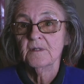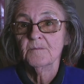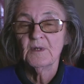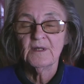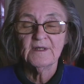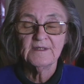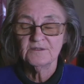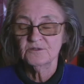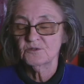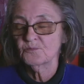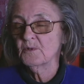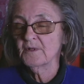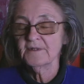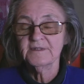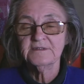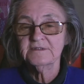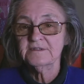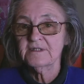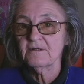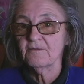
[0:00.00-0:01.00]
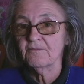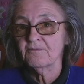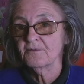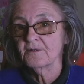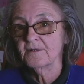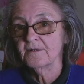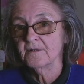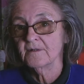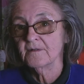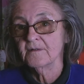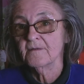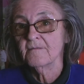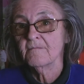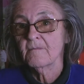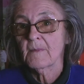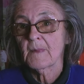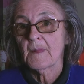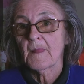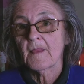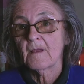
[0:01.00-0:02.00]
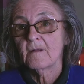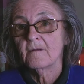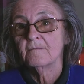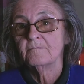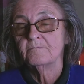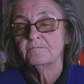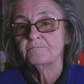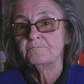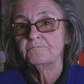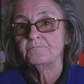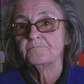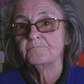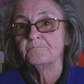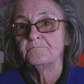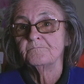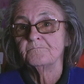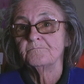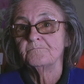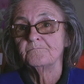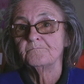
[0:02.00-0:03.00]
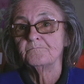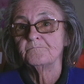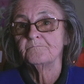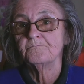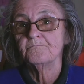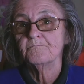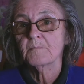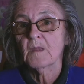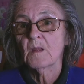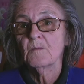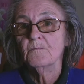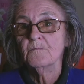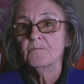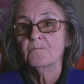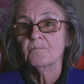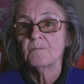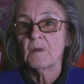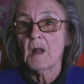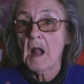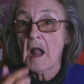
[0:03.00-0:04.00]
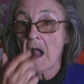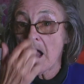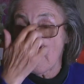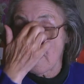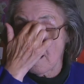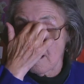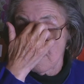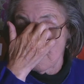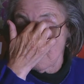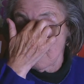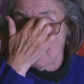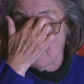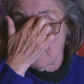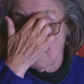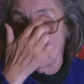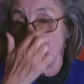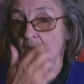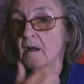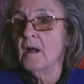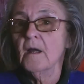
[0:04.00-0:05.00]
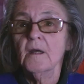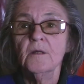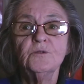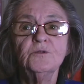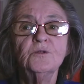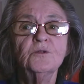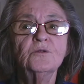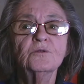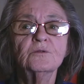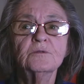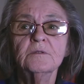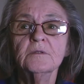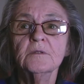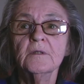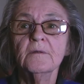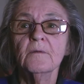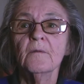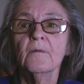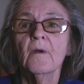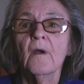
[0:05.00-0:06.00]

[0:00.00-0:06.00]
But each one is different. But from the forest's point of view, and again, bearing in mind the forest has changed so many times, obviously.